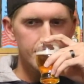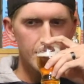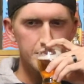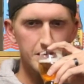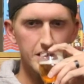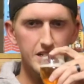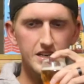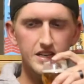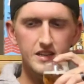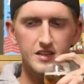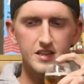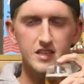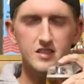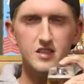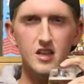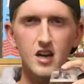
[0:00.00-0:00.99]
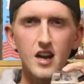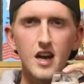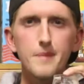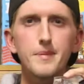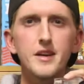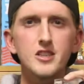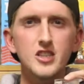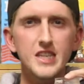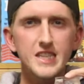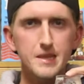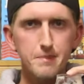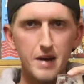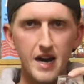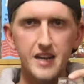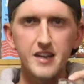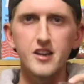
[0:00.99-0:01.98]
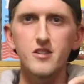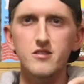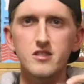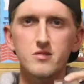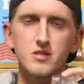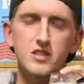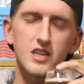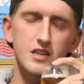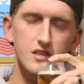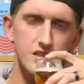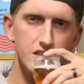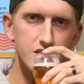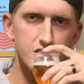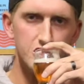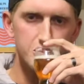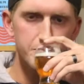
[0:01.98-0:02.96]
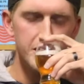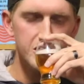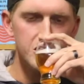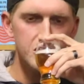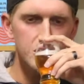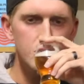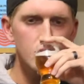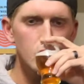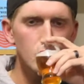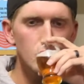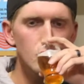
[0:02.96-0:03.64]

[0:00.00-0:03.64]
Again, because a lot of IPAs you get the pine notes, which I did just mention.